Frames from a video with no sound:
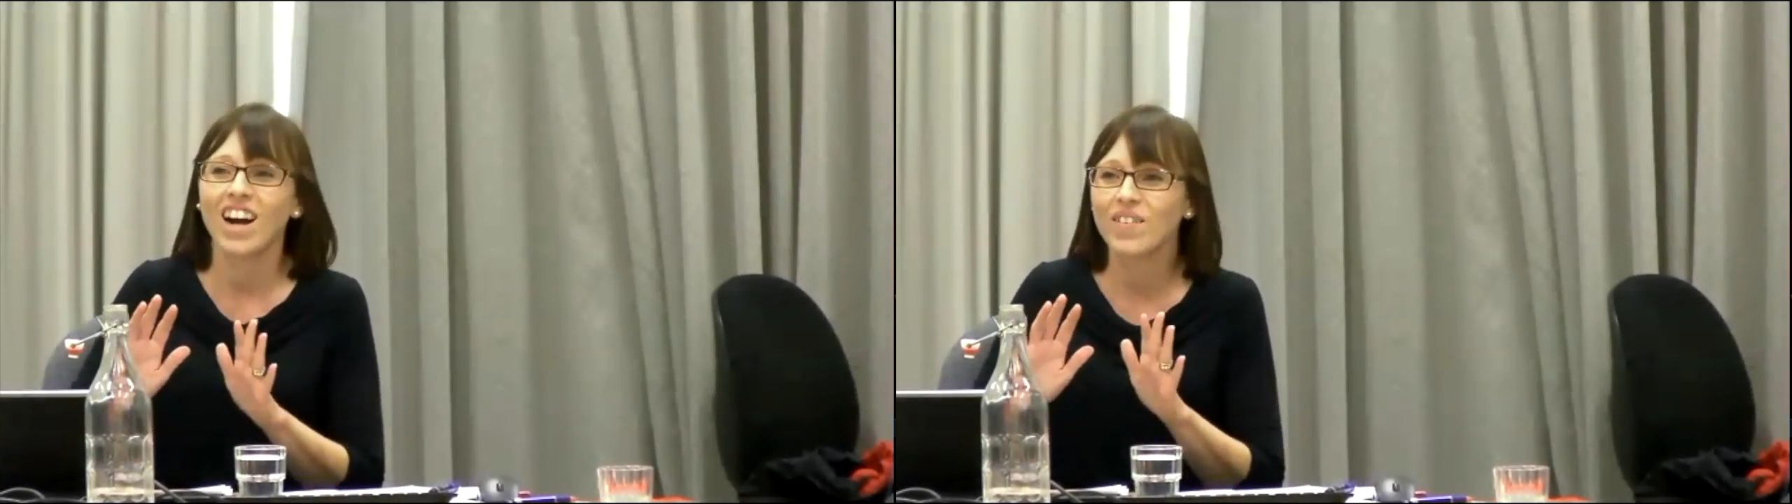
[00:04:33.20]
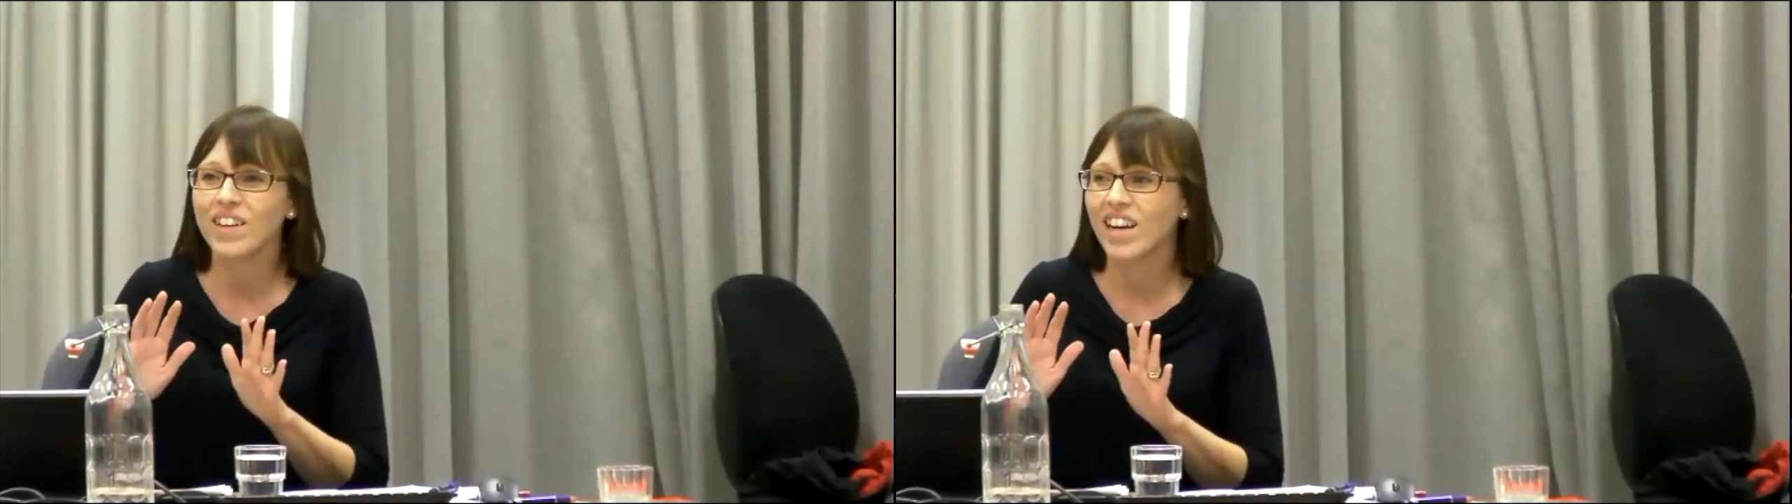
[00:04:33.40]

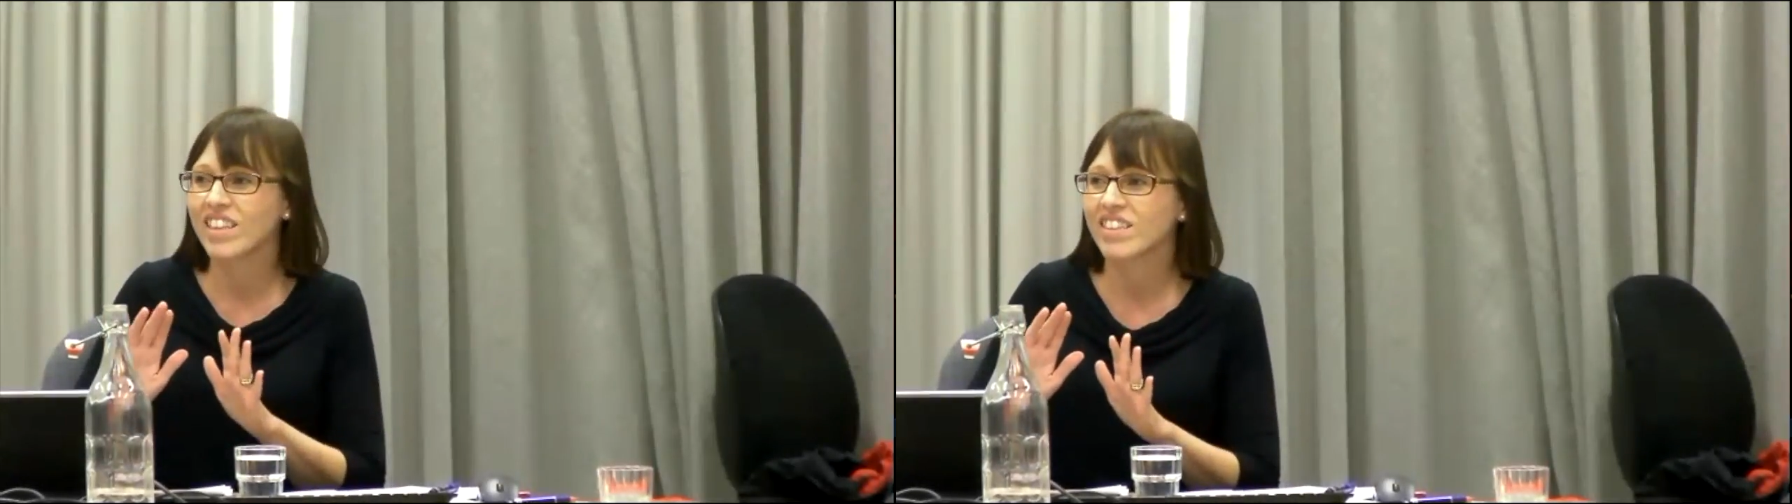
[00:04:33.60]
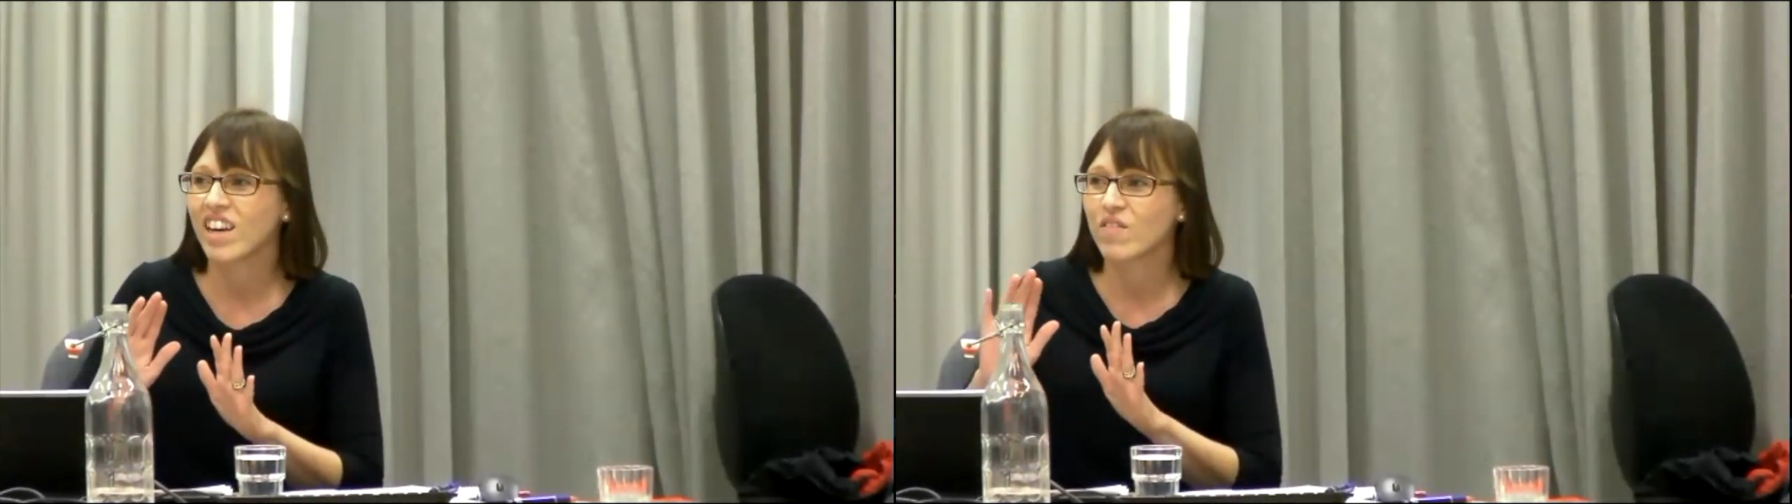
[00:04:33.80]
that I would
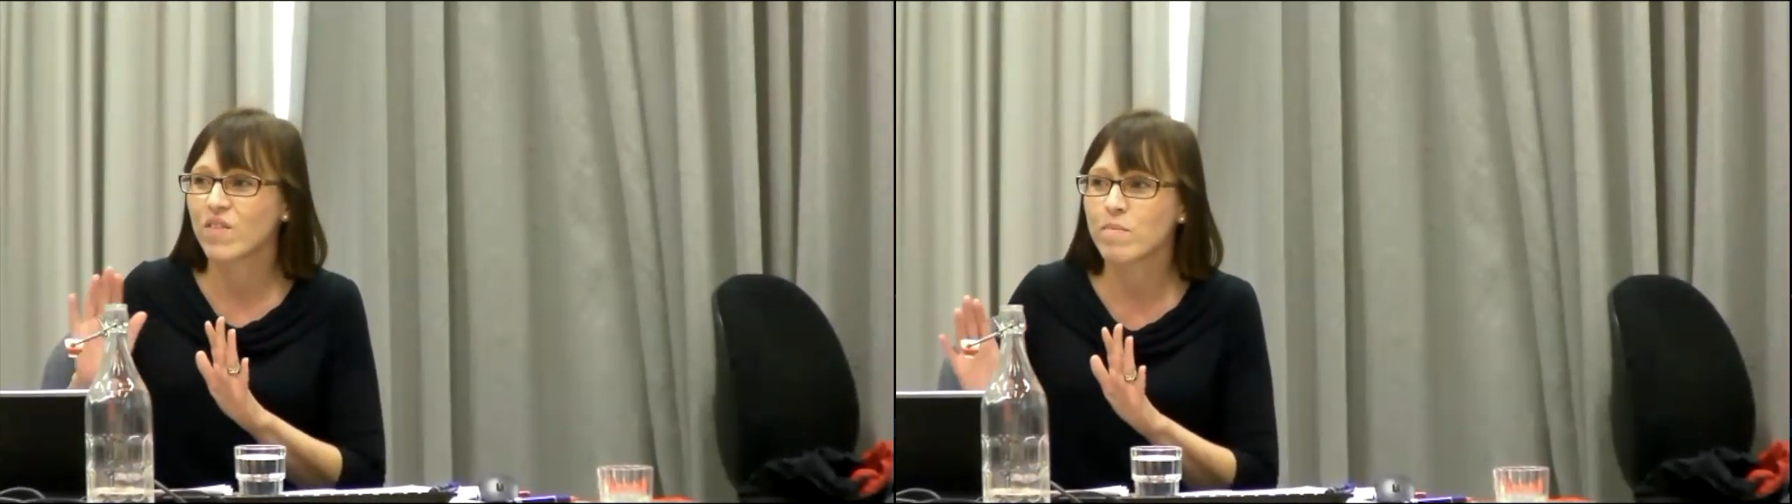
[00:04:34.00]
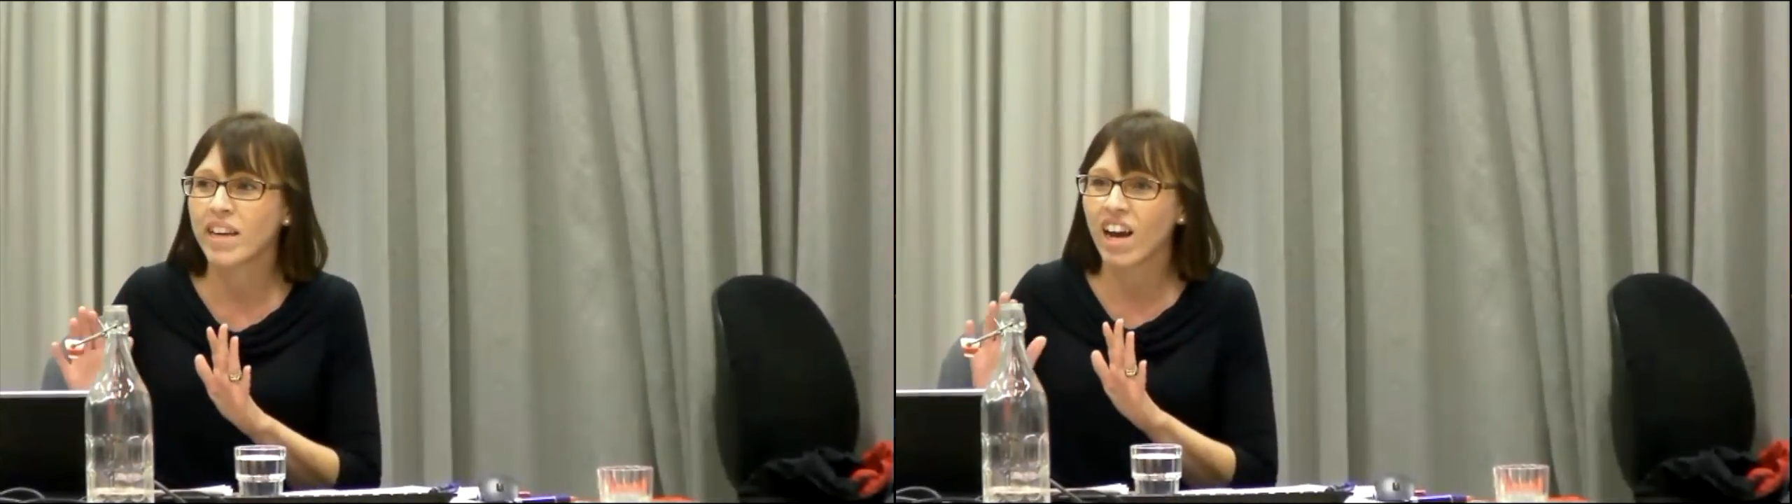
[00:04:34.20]
argue
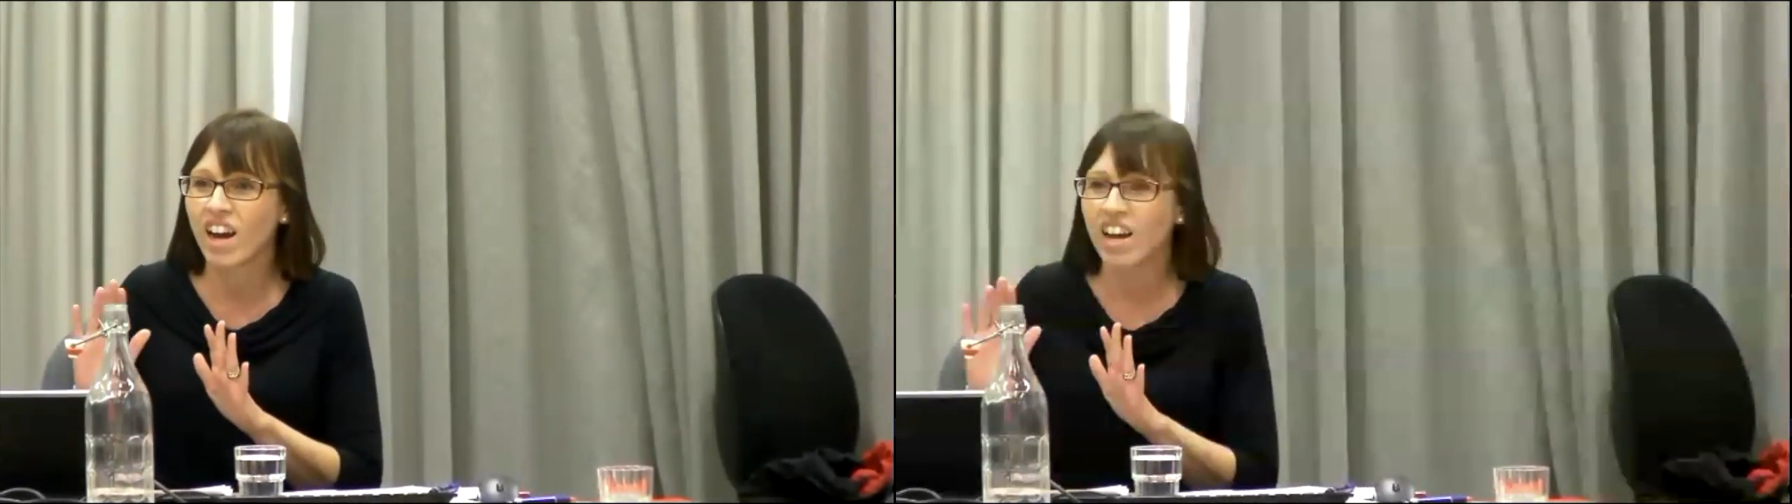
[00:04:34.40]
that for me,